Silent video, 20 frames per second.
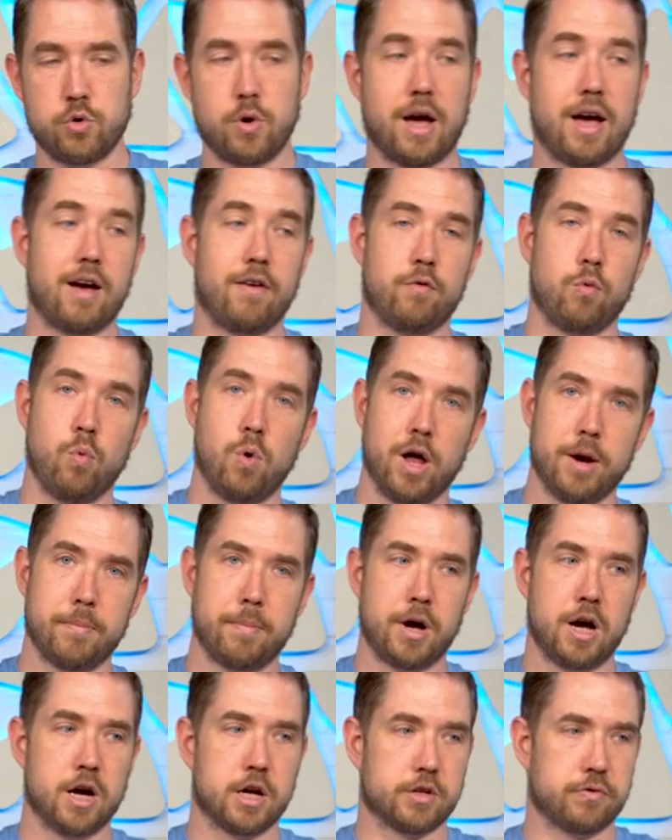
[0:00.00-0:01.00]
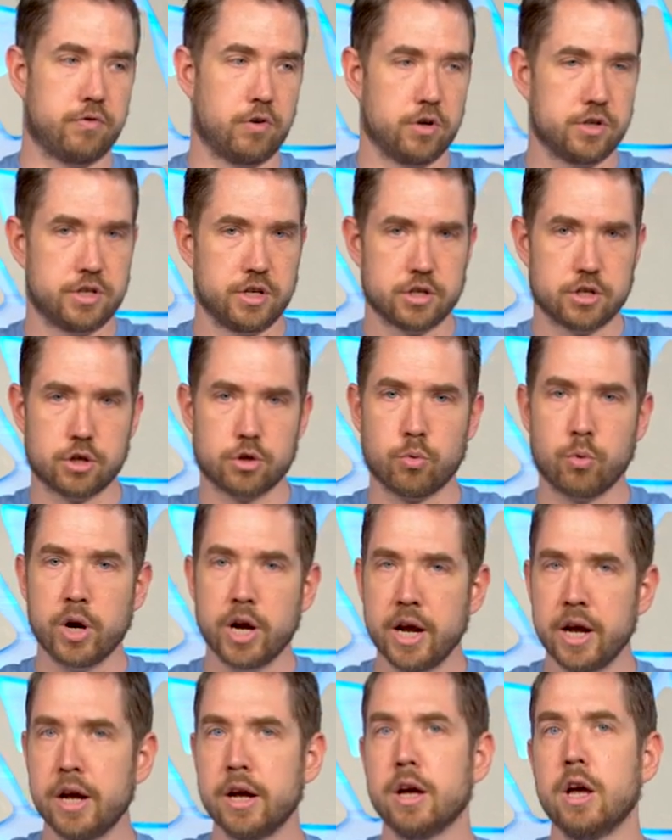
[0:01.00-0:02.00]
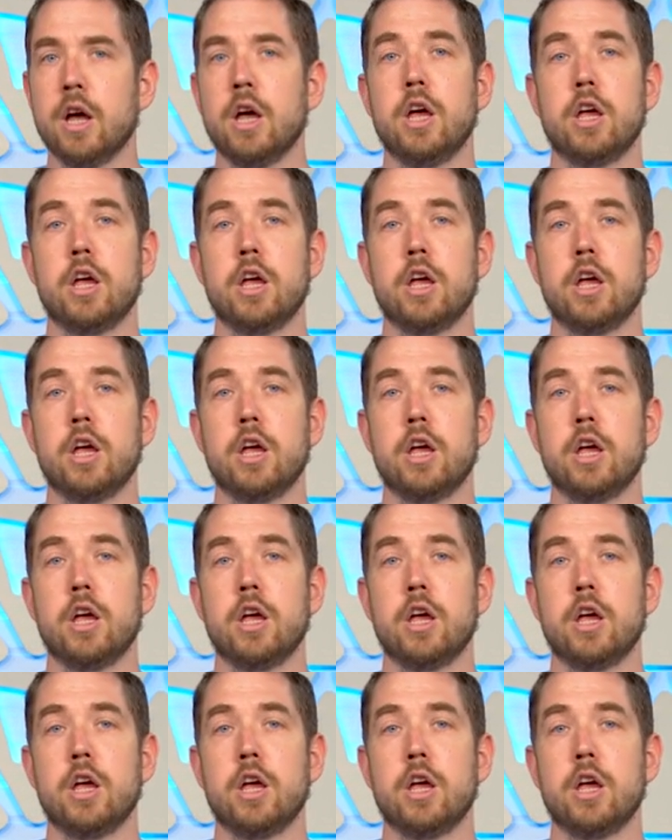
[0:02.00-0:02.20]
You have one box versus three.